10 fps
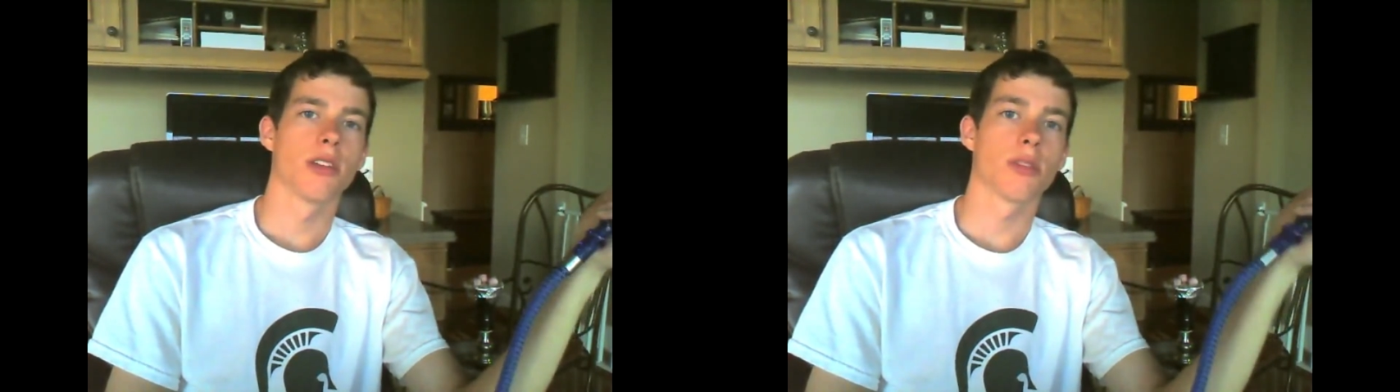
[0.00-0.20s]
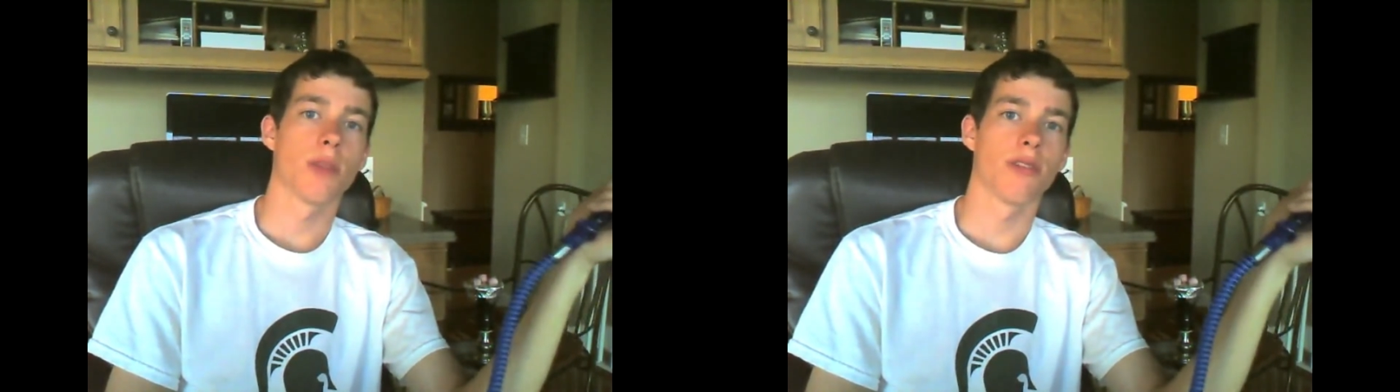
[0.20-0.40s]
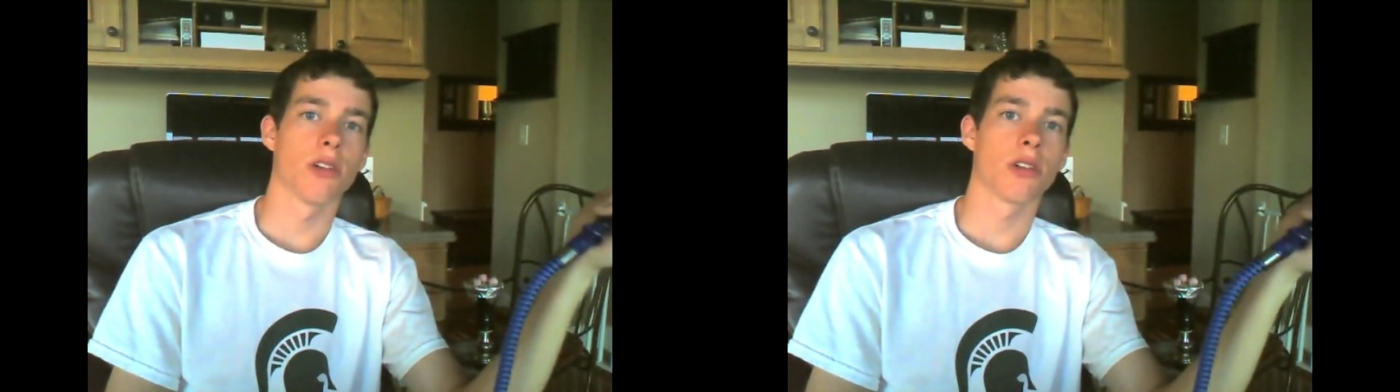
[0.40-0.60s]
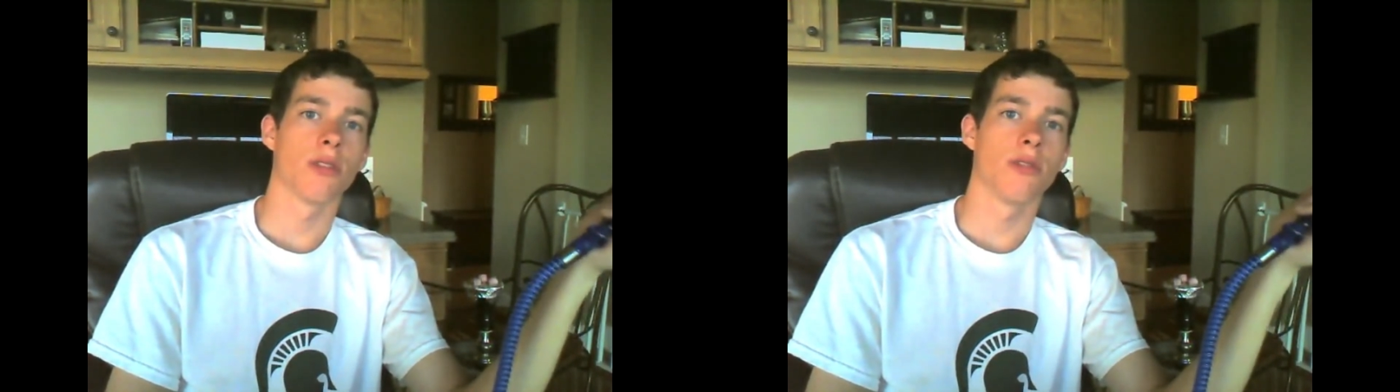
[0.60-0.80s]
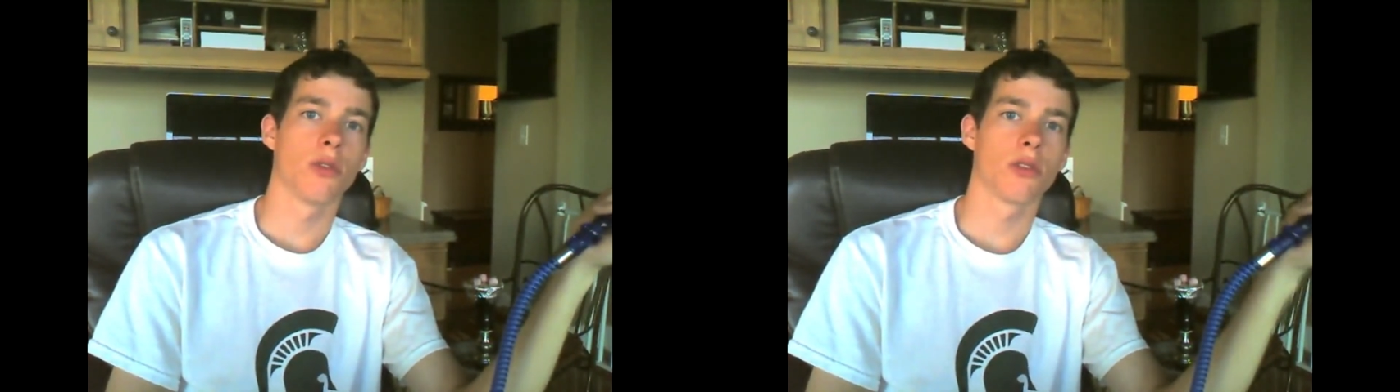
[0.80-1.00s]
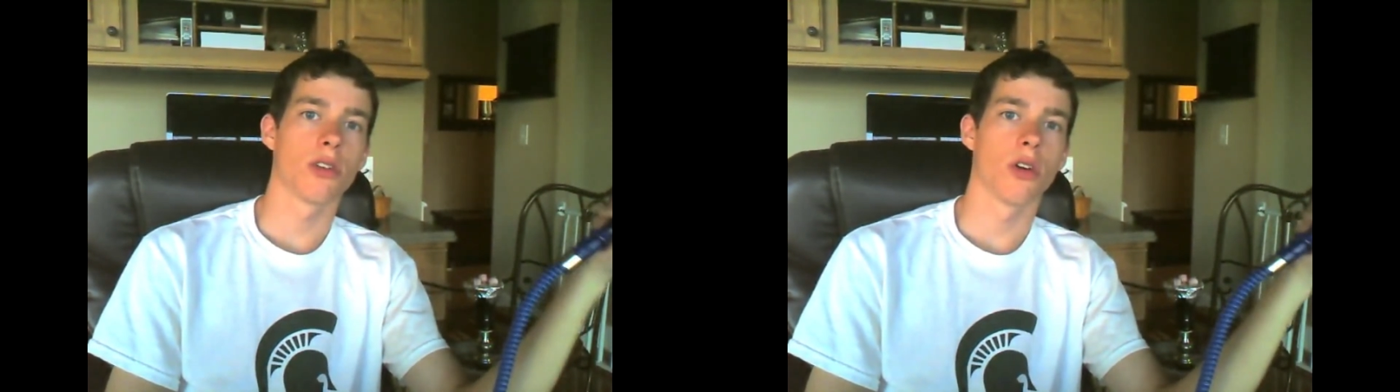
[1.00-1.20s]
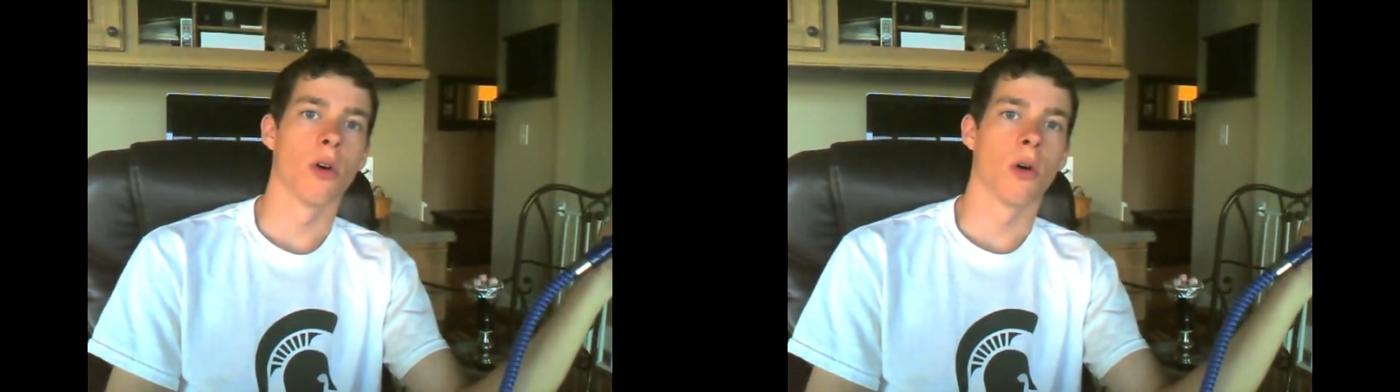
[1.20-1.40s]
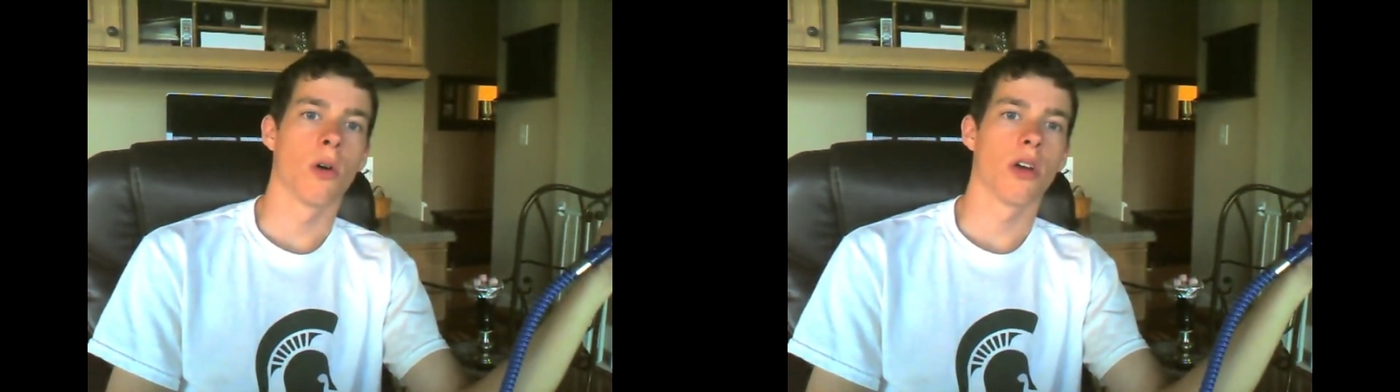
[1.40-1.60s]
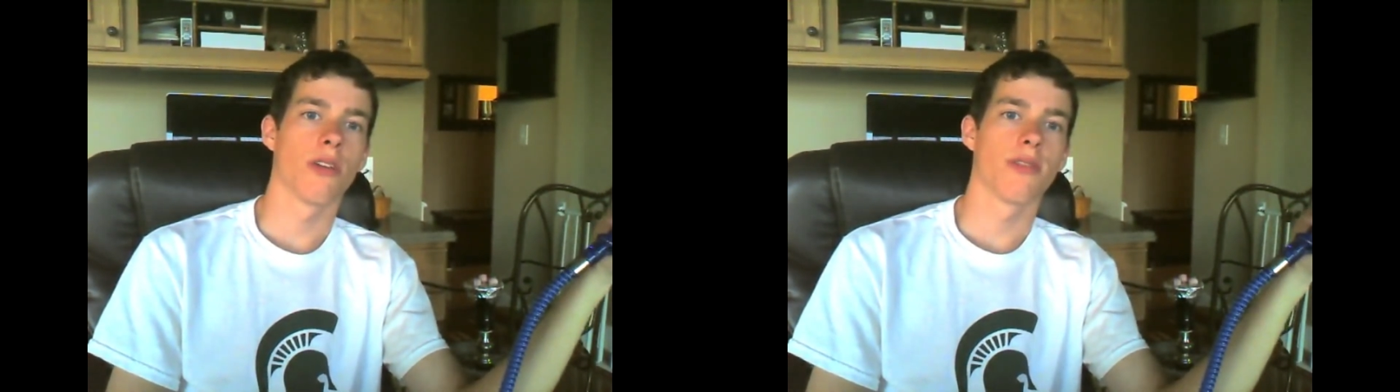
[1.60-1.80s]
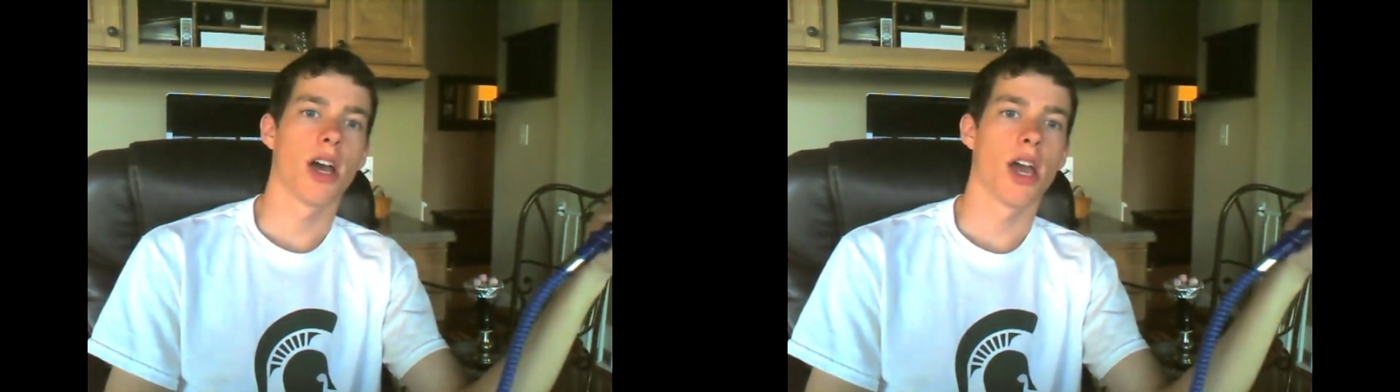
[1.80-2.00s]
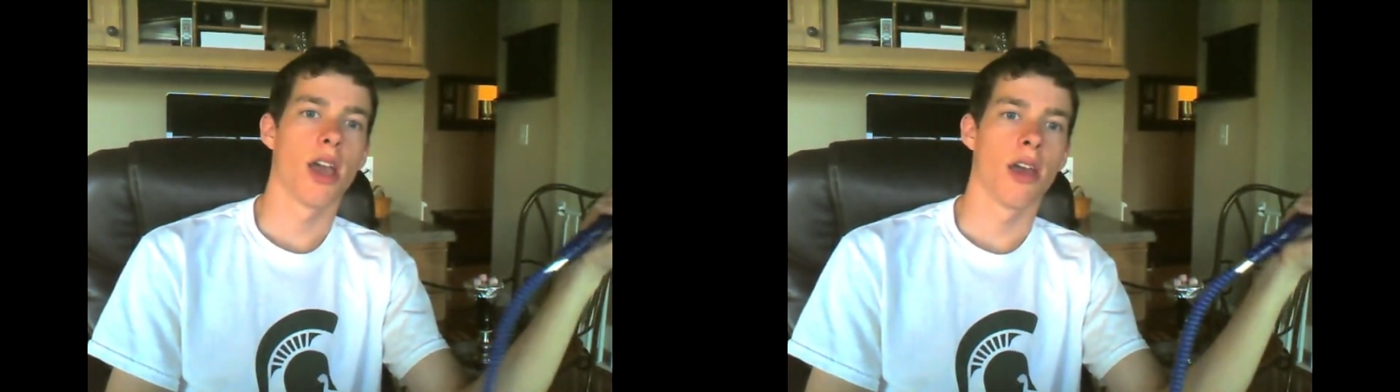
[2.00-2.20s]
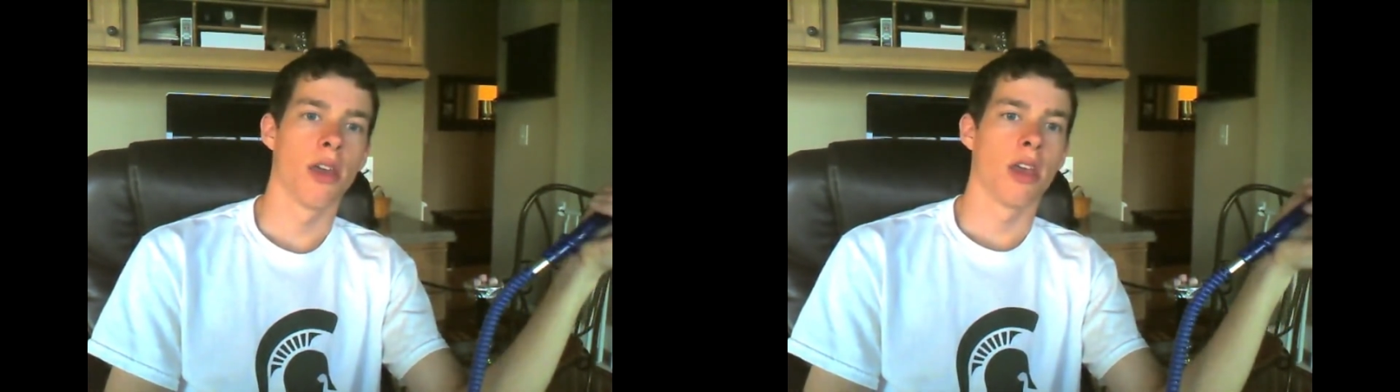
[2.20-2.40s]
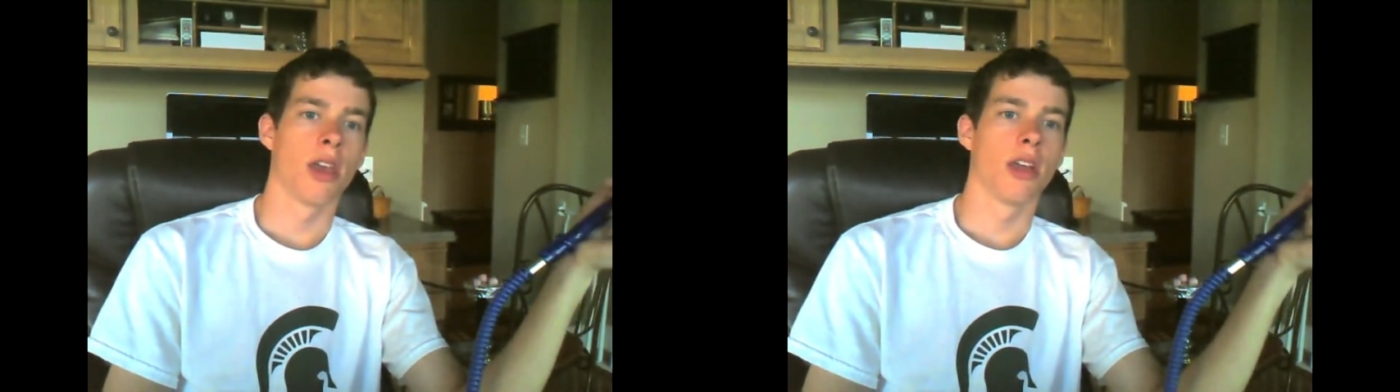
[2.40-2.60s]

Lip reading: this is my first review, so if I